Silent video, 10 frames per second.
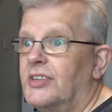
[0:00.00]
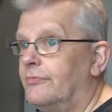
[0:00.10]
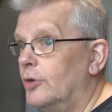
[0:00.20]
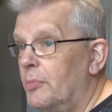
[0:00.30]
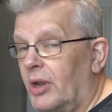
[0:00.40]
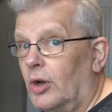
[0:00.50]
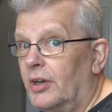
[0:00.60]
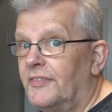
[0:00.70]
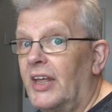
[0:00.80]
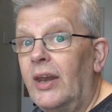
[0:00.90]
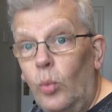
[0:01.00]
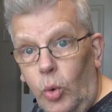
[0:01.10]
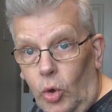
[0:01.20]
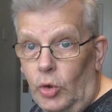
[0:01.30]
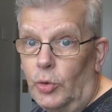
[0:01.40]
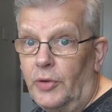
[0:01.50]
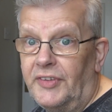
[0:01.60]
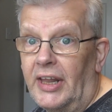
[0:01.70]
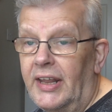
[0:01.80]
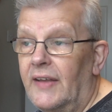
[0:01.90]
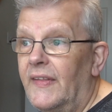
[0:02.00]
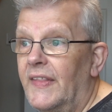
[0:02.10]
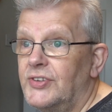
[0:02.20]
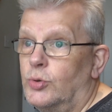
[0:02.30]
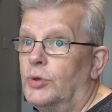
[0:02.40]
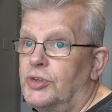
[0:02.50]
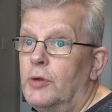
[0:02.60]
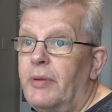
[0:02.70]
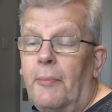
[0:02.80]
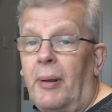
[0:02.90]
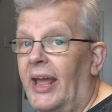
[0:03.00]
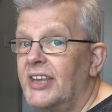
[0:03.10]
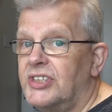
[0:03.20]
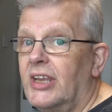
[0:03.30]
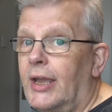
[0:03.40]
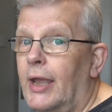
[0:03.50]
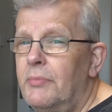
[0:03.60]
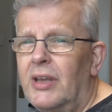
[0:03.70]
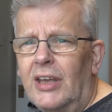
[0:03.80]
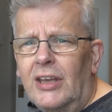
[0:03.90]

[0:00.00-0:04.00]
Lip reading: The Rubicon have done it, Warlord have done it, and they're the sort of two big players in the game